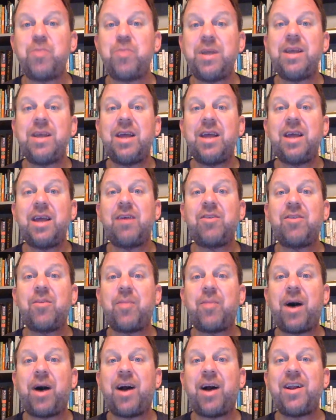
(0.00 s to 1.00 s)
being the
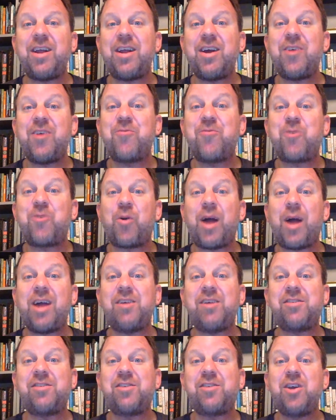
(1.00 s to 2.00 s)
body of
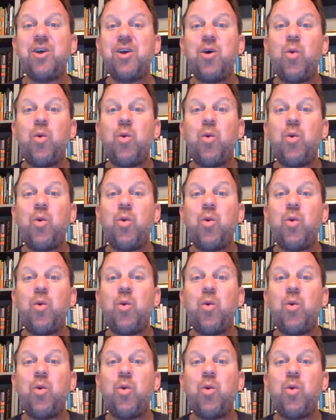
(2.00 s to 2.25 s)
Christ